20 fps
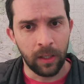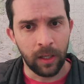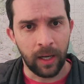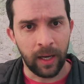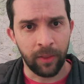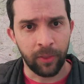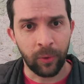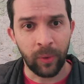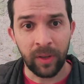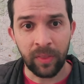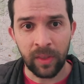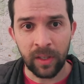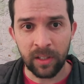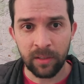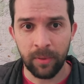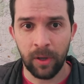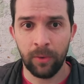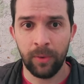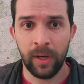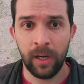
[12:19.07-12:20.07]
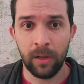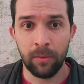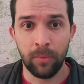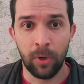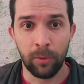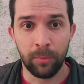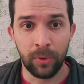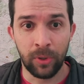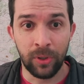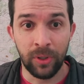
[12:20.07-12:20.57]
The great things about Radio
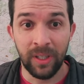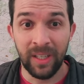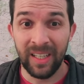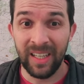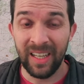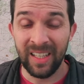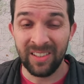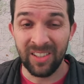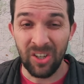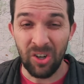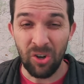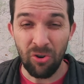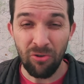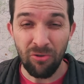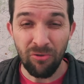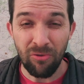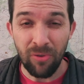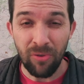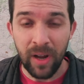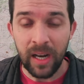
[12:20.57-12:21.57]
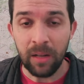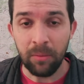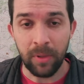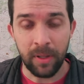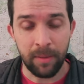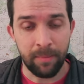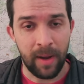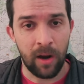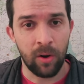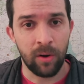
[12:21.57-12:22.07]
Mobile, it's
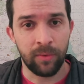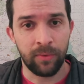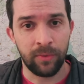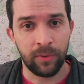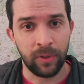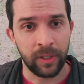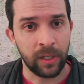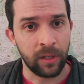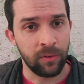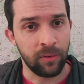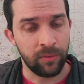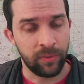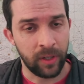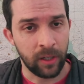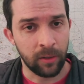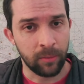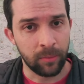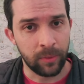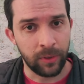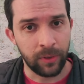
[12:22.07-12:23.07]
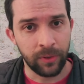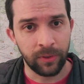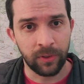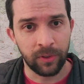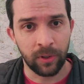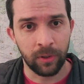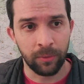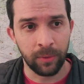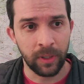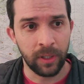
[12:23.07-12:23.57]
incredibly powerful and configurable.
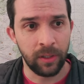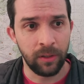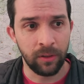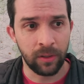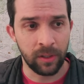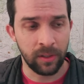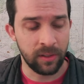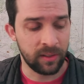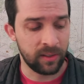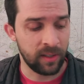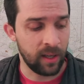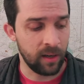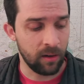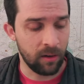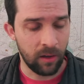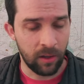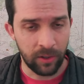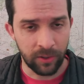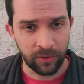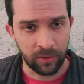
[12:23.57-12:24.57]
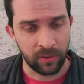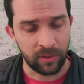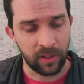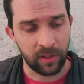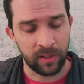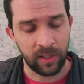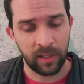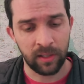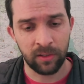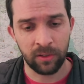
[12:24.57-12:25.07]
So really you can set all sorts of
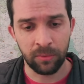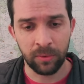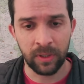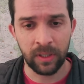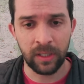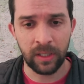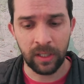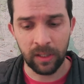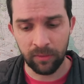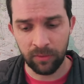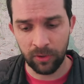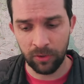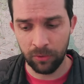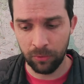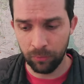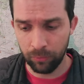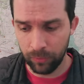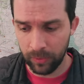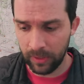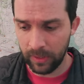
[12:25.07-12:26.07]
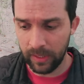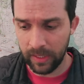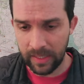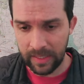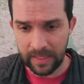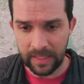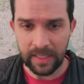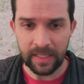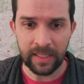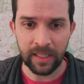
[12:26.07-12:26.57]
things. It really gives you really
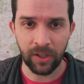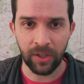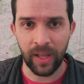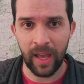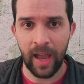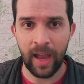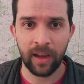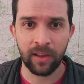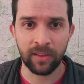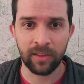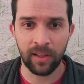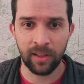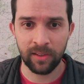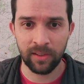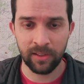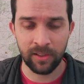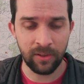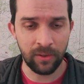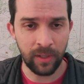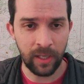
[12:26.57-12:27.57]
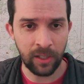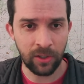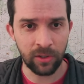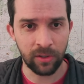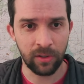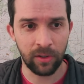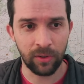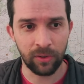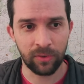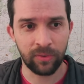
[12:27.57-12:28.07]
detailed access to each
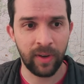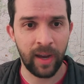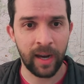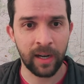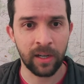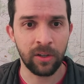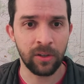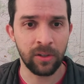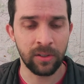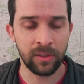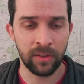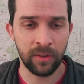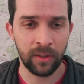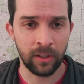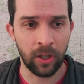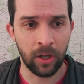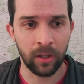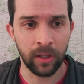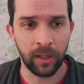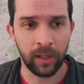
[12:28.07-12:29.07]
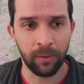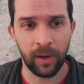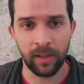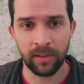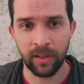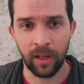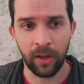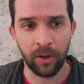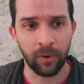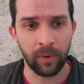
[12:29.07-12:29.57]
of those factors in the
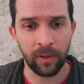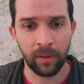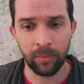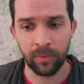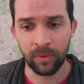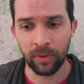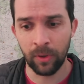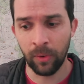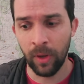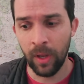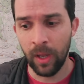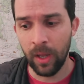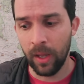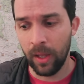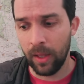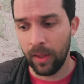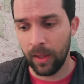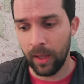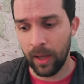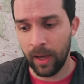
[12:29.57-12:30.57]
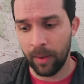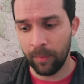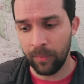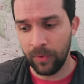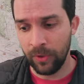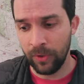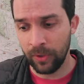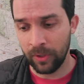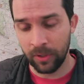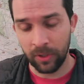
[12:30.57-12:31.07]
Longley-Rice algorithm. So
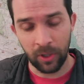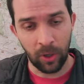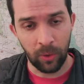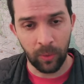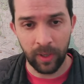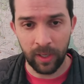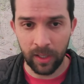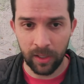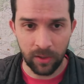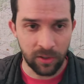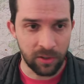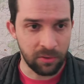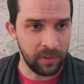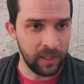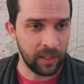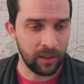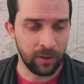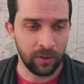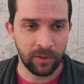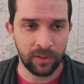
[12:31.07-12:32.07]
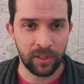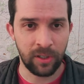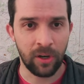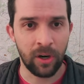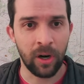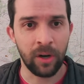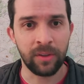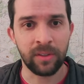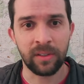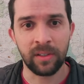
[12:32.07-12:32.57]
you can go in and tweak those to your
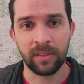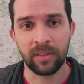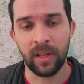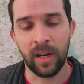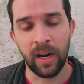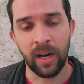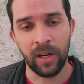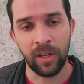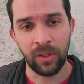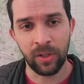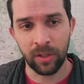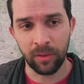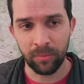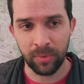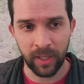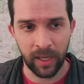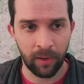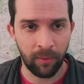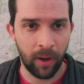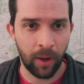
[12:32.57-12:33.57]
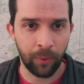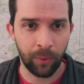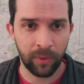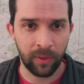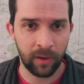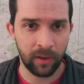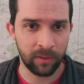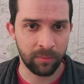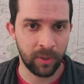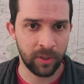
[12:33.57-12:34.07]
heart's desire. You can play around with
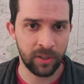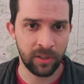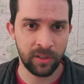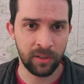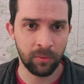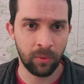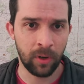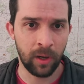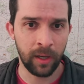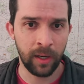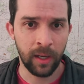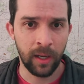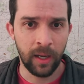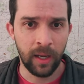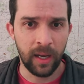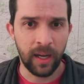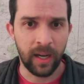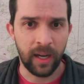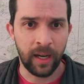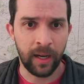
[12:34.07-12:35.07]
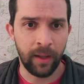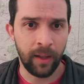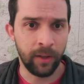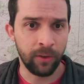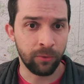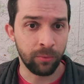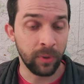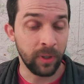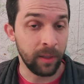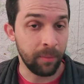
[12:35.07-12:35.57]
it as much as you want. And
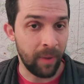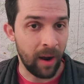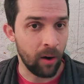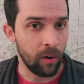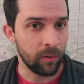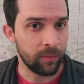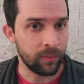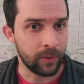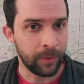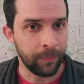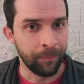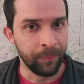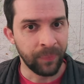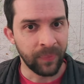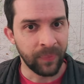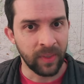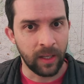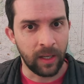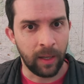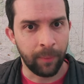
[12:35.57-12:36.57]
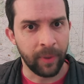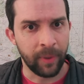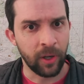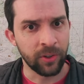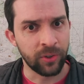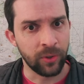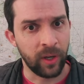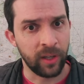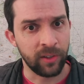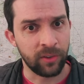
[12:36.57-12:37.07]
it's really powerful. It
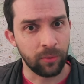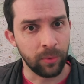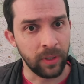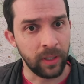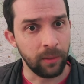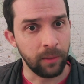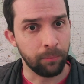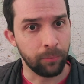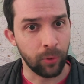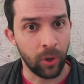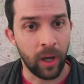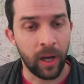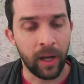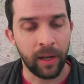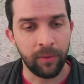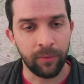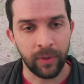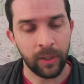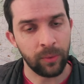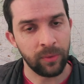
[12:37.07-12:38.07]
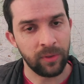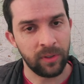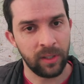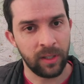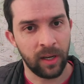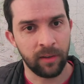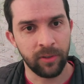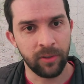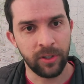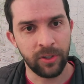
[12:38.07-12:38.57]
also has a really broad frequency
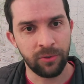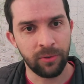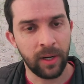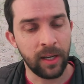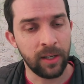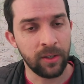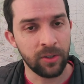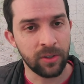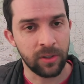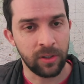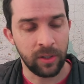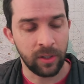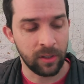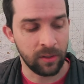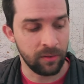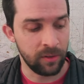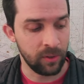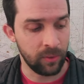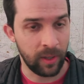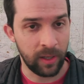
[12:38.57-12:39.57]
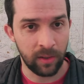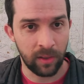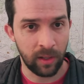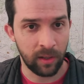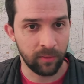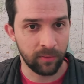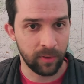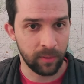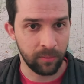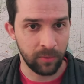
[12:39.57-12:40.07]
coverage range, so you can do
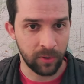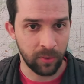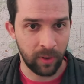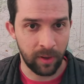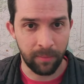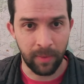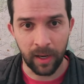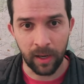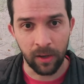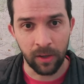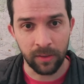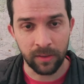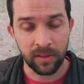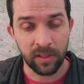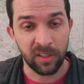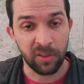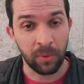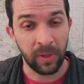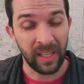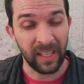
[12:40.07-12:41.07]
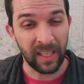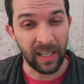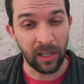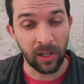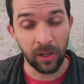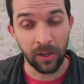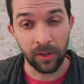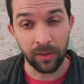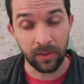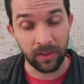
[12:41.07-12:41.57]
anything from 20 megahertz to 20
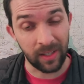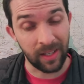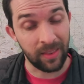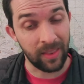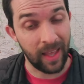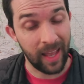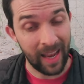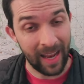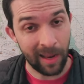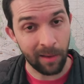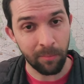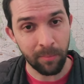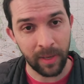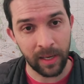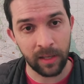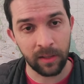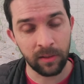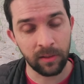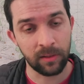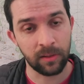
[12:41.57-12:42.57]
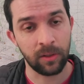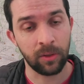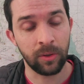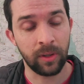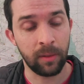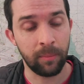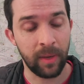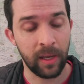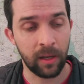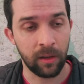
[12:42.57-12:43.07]
gigahertz in the ham bands, so
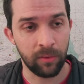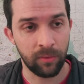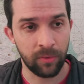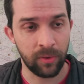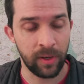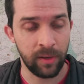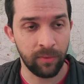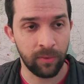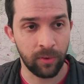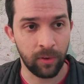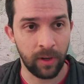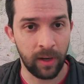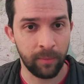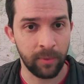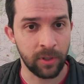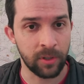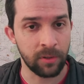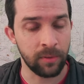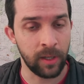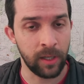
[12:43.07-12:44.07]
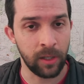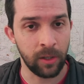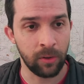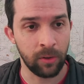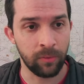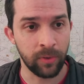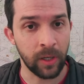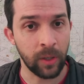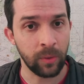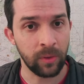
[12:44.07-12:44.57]
they make it free for amateur radio
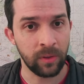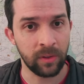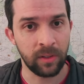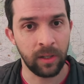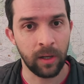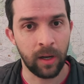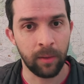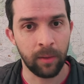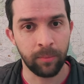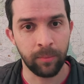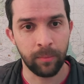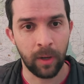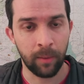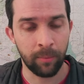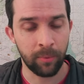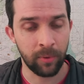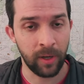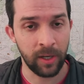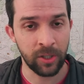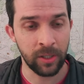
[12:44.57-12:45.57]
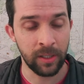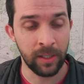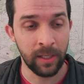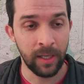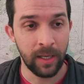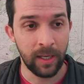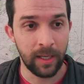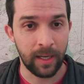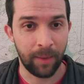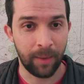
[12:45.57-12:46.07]
frequency operation.
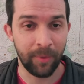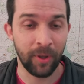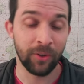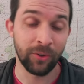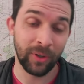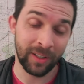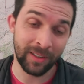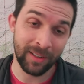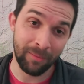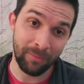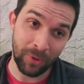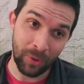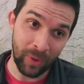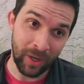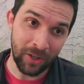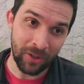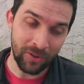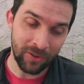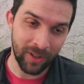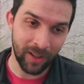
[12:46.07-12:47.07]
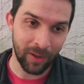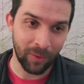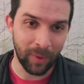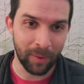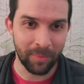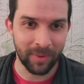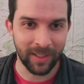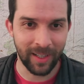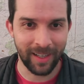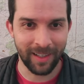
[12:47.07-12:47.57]
They also accept donations on their
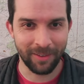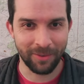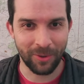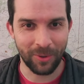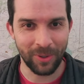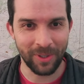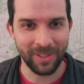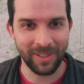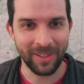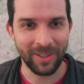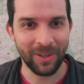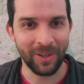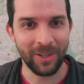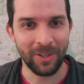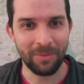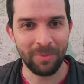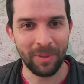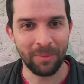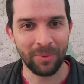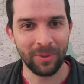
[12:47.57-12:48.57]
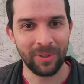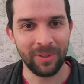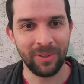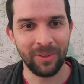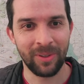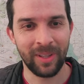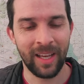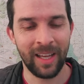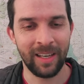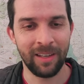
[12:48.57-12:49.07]
website. Of course, encourage people to
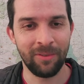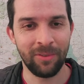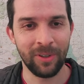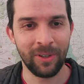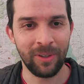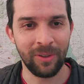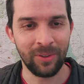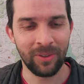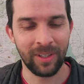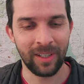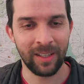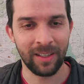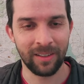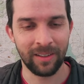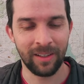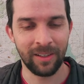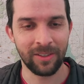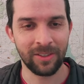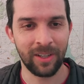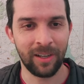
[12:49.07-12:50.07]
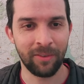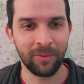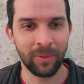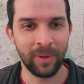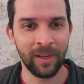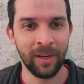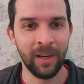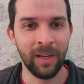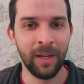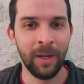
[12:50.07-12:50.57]
do that if you're using their
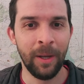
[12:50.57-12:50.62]
software.